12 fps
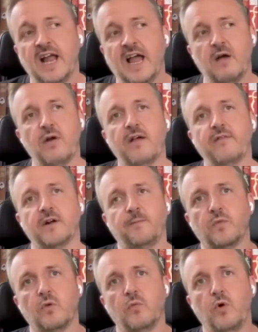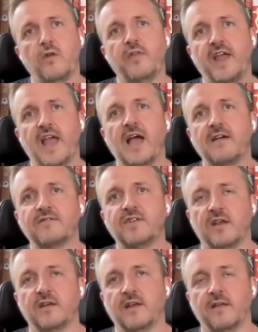However, what they have
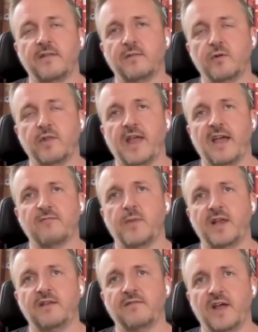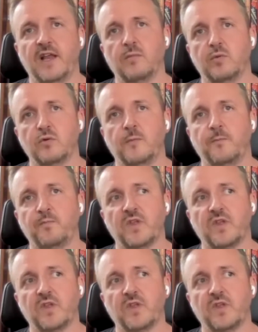done and what they have made available